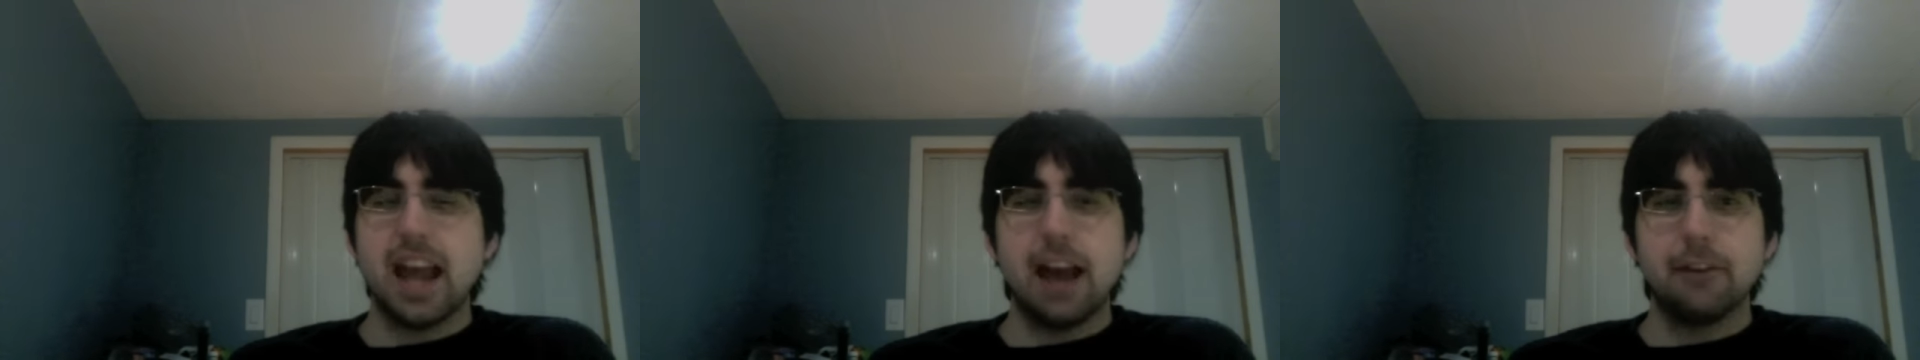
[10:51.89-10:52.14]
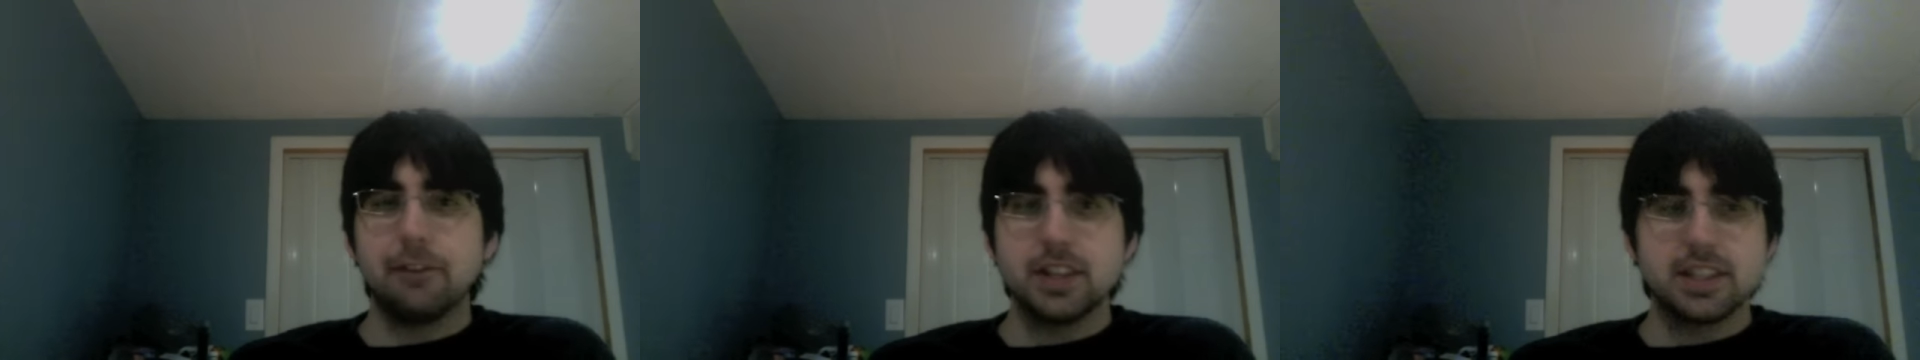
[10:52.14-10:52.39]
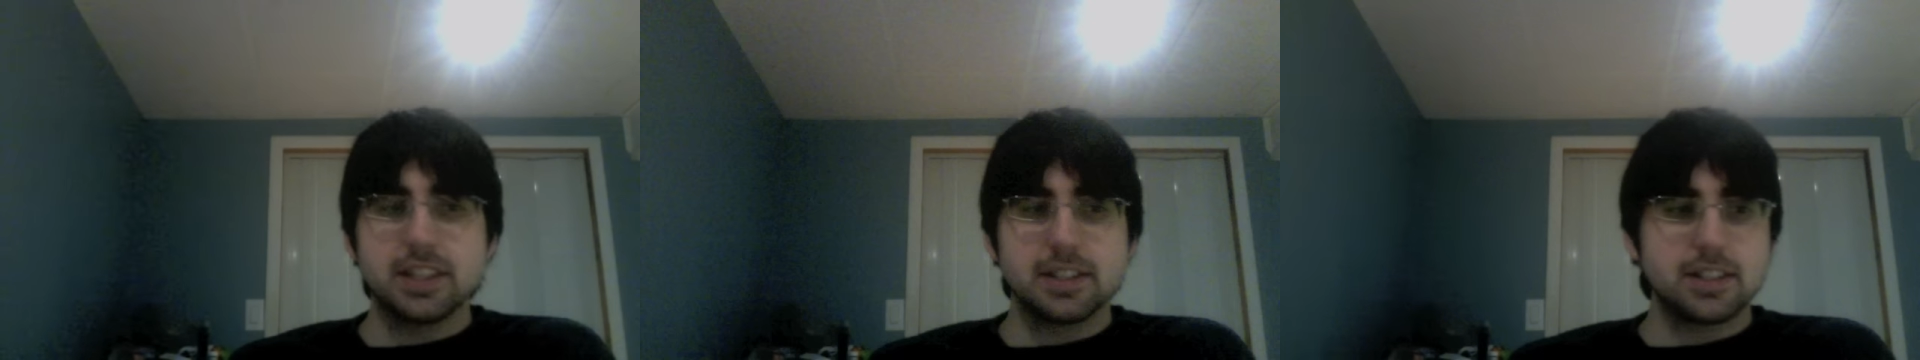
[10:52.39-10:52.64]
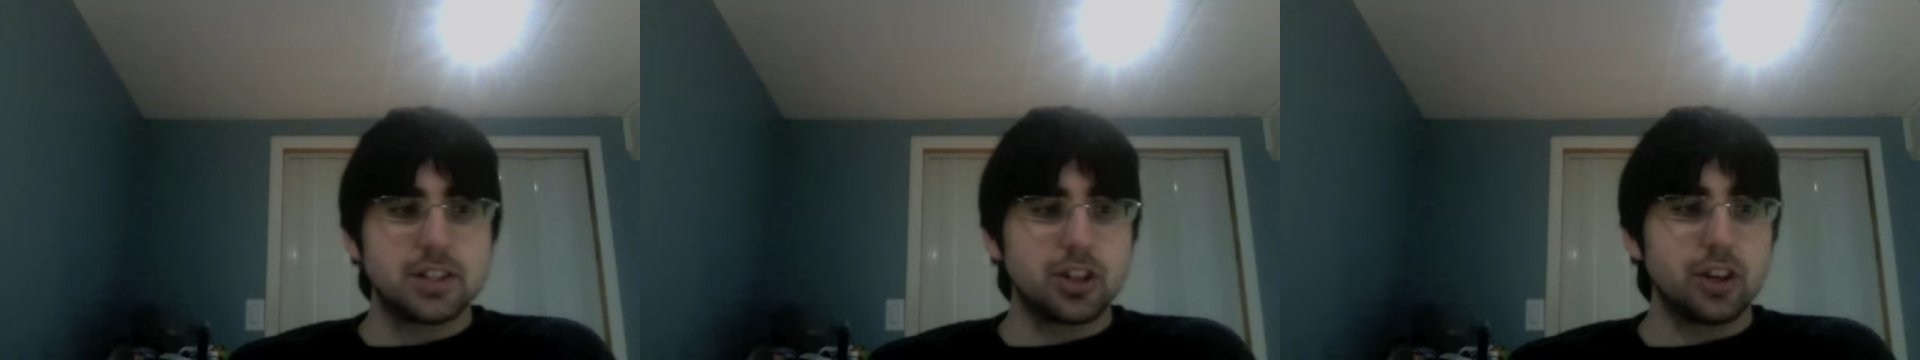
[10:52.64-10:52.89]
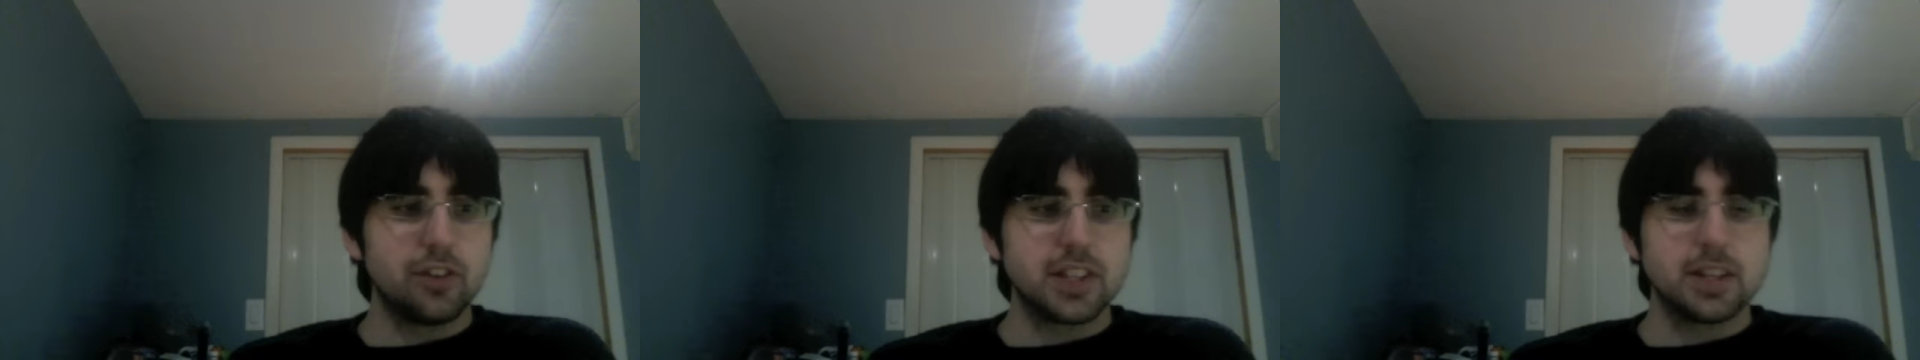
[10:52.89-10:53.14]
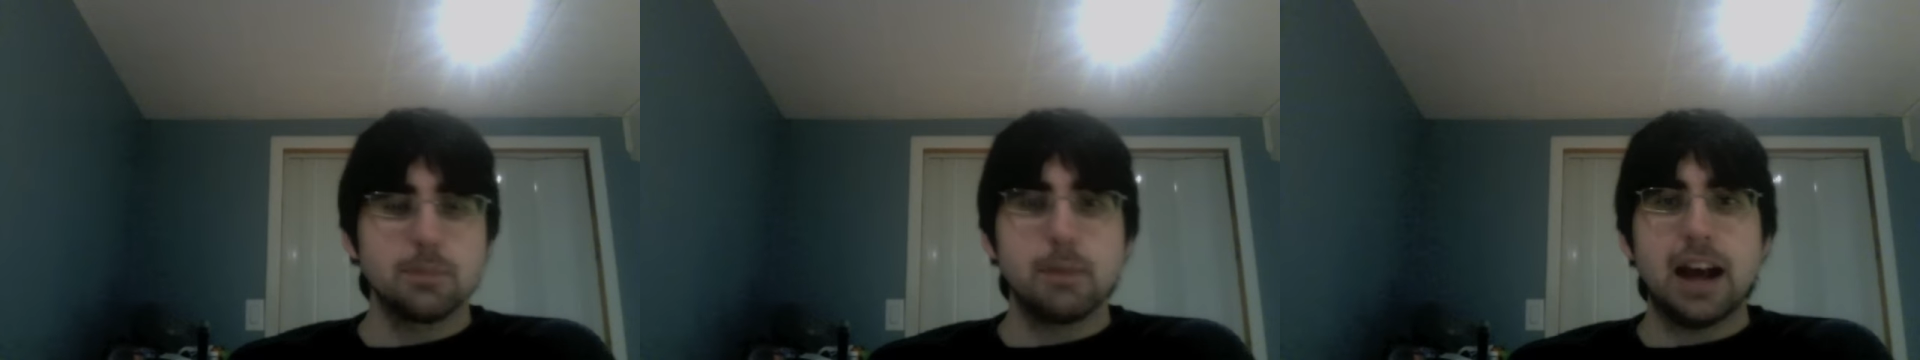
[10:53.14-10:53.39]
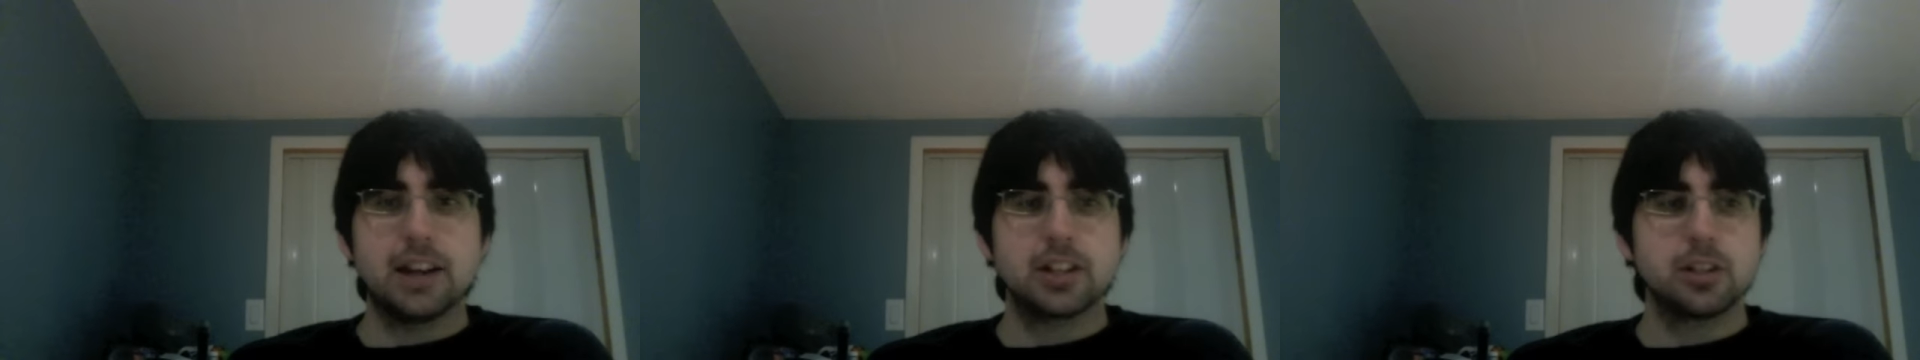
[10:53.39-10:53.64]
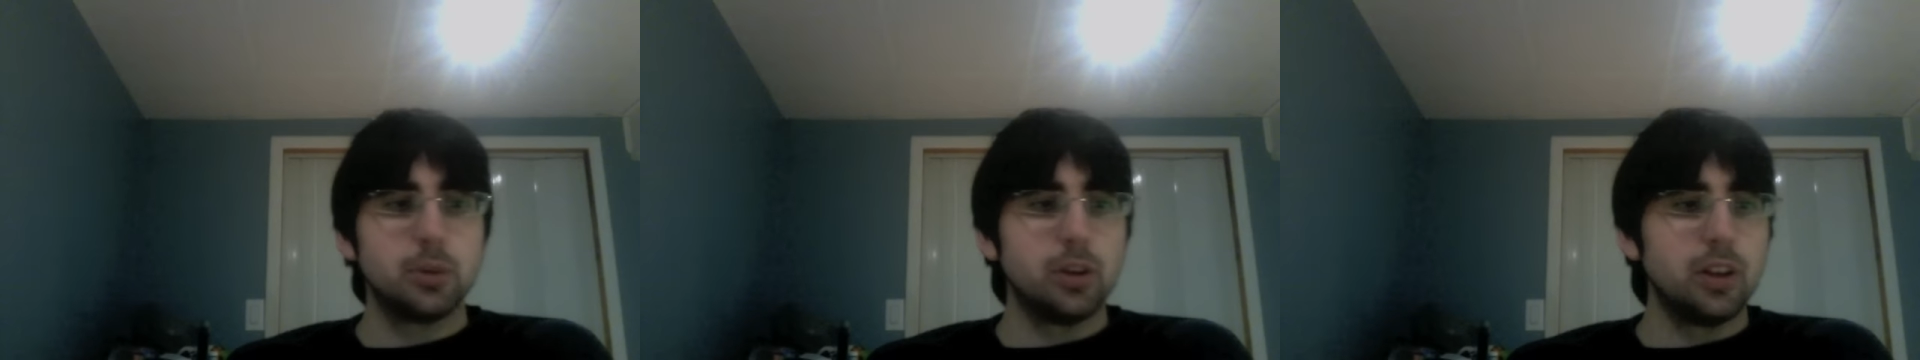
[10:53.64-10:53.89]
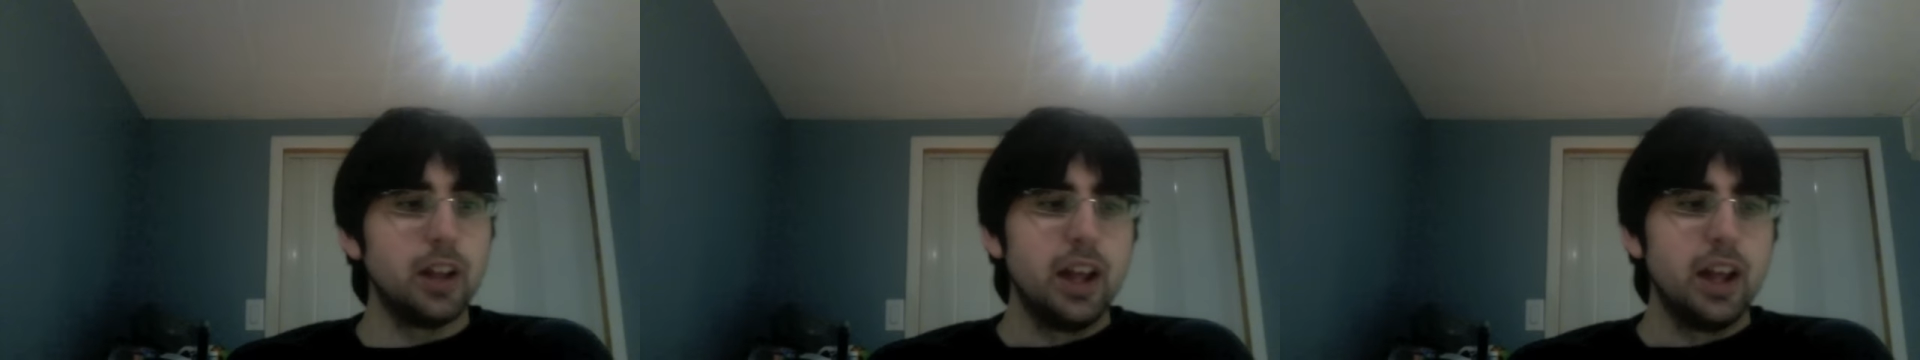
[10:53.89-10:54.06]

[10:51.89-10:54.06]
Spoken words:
to every surface imaginable.